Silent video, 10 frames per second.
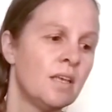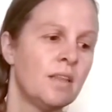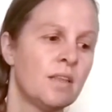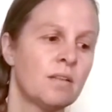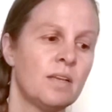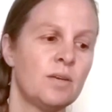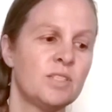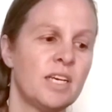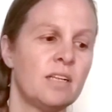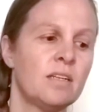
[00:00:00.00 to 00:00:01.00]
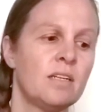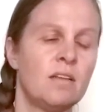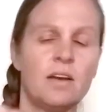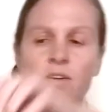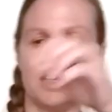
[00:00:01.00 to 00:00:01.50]
The other leg will take a little
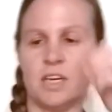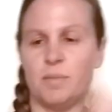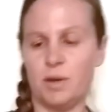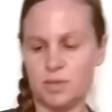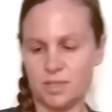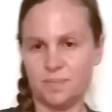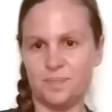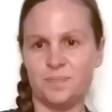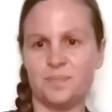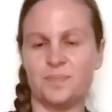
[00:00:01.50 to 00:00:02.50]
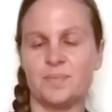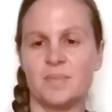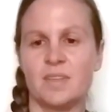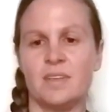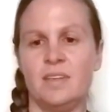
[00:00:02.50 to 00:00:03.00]
longer to come out
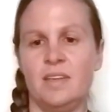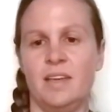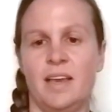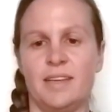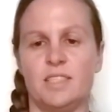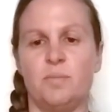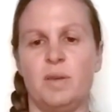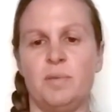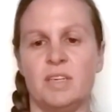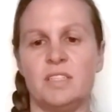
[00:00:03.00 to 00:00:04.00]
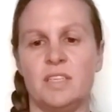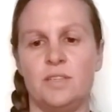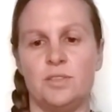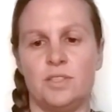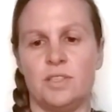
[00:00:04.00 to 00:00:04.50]
as the baby
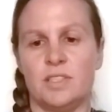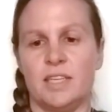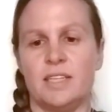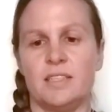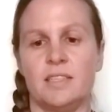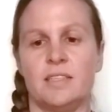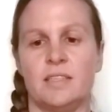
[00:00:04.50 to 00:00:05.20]
continues to descend.